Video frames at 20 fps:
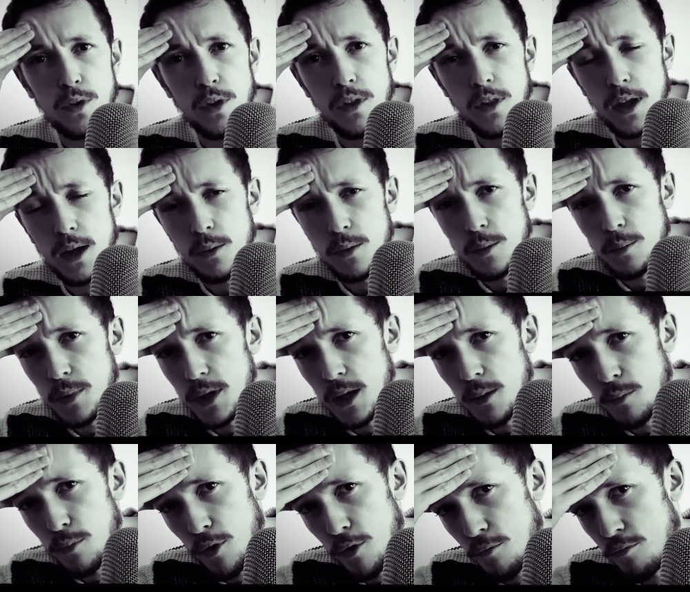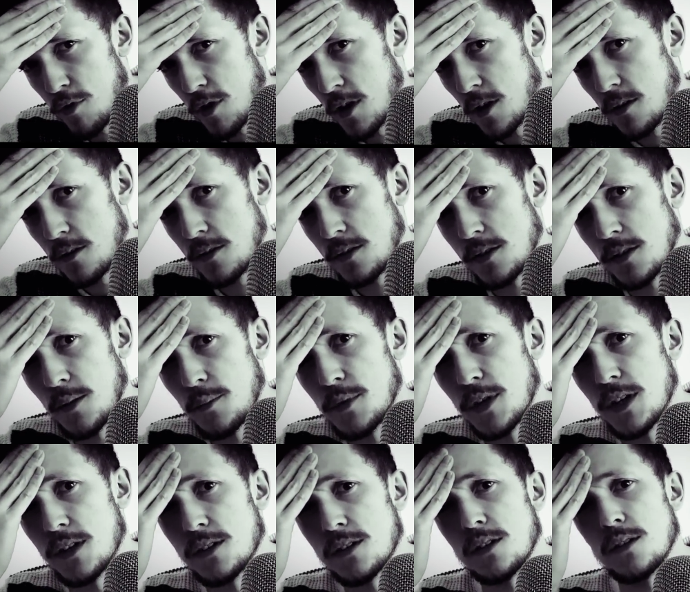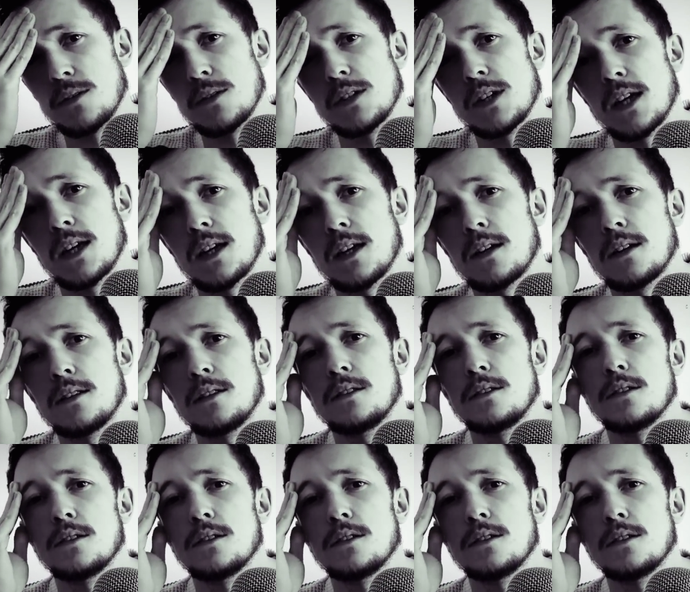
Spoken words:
that they would be appropriate subjects to take